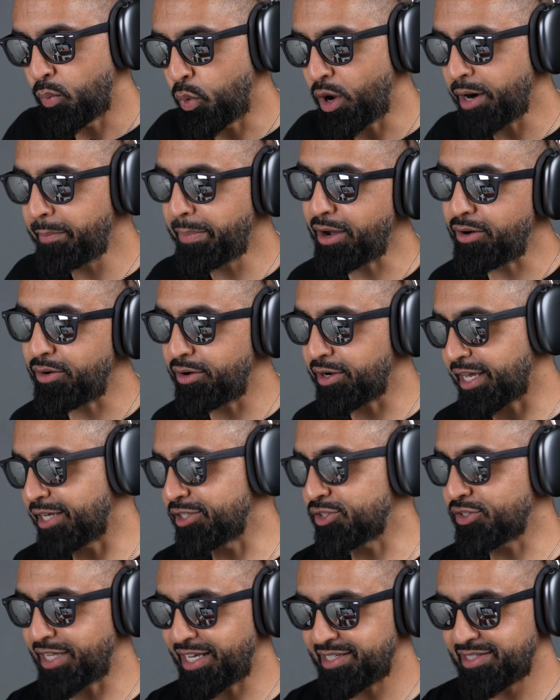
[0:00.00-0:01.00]
What about, okay?
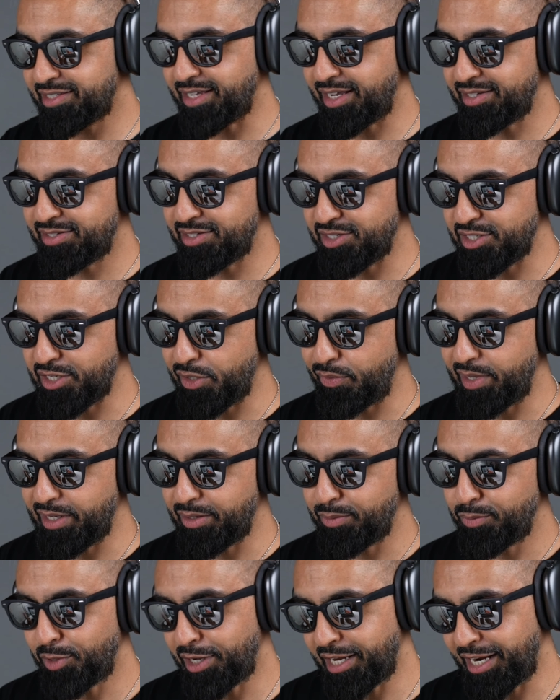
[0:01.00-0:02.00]
So that's the steering.
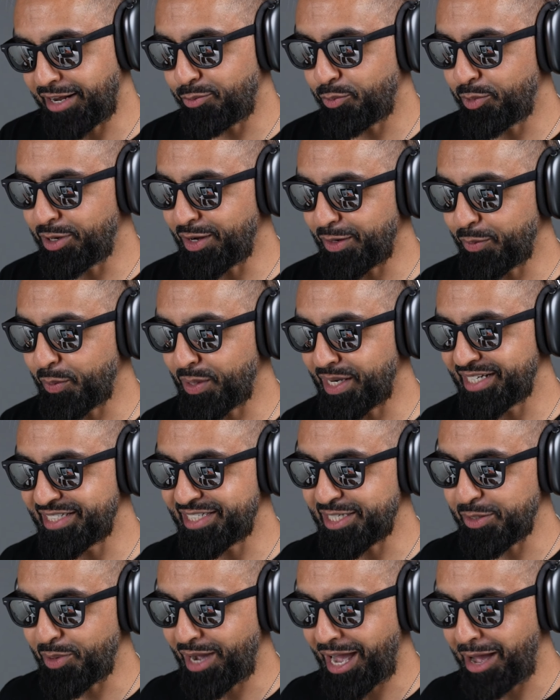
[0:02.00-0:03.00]
We're gonna
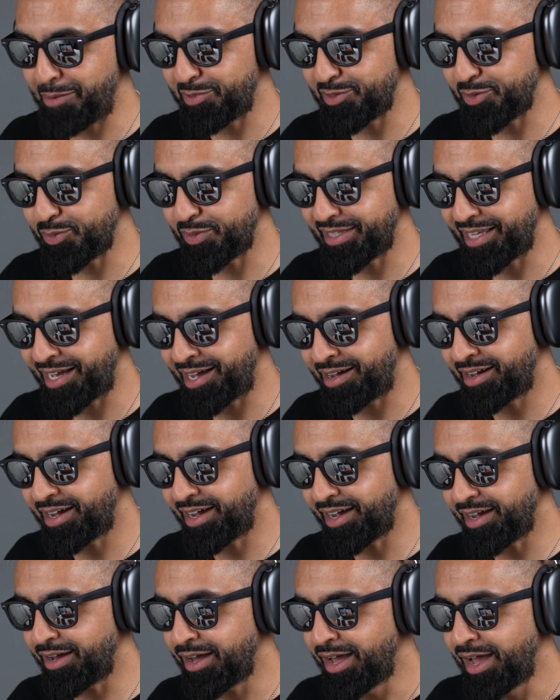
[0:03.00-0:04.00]
see what happens with
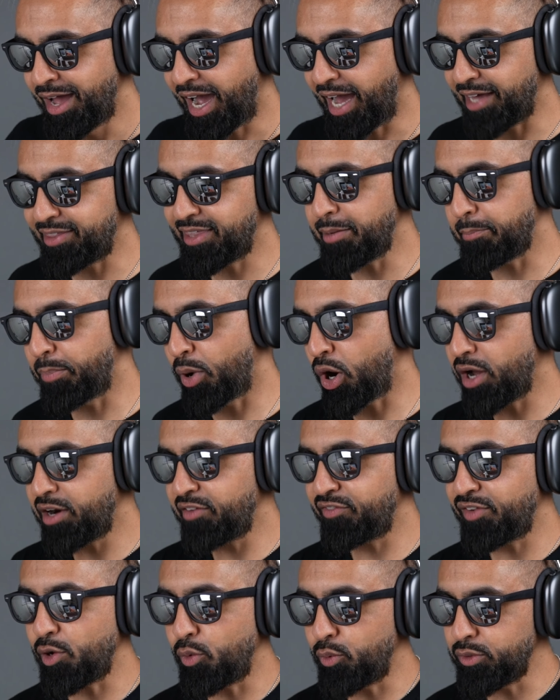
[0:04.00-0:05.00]
that. I think part
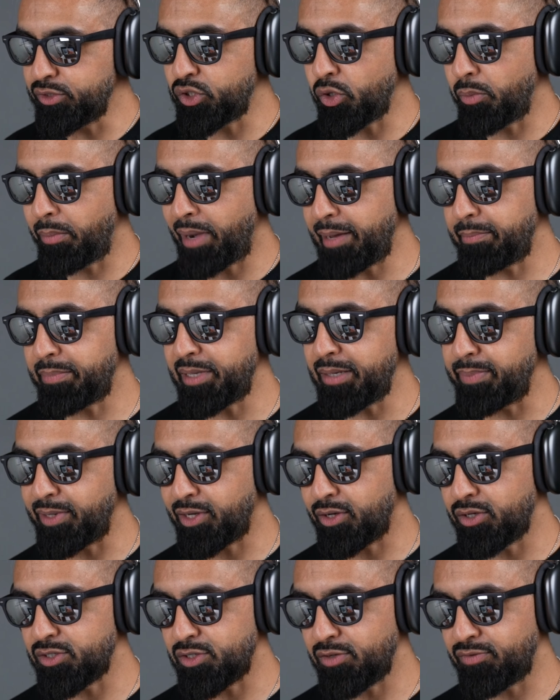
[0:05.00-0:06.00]
of it also might be
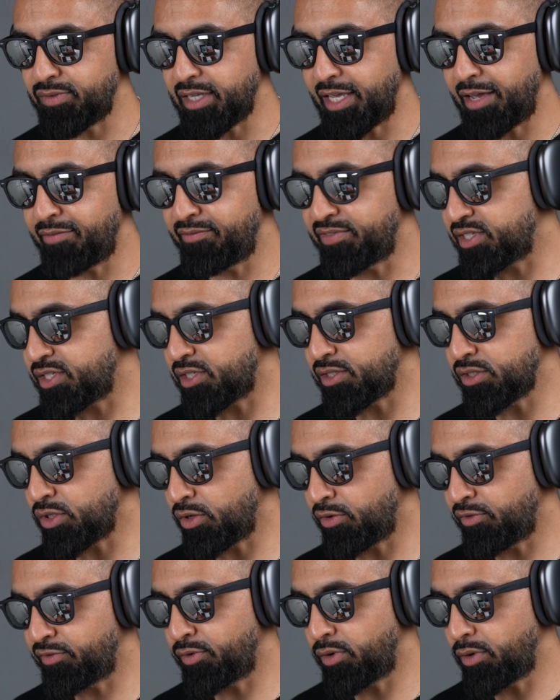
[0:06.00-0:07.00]
because of the emphasis
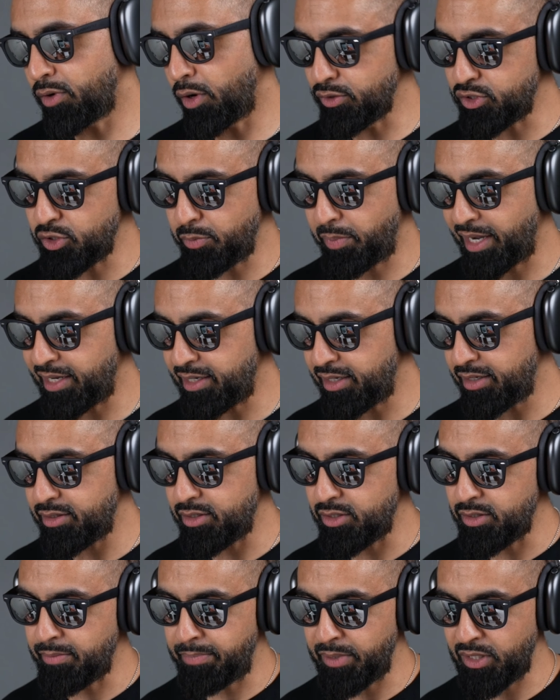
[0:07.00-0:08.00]
of autopilot,
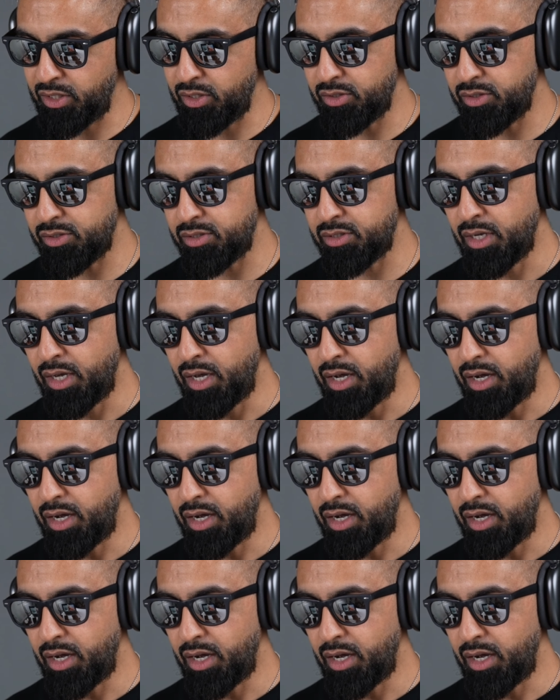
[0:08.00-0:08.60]
because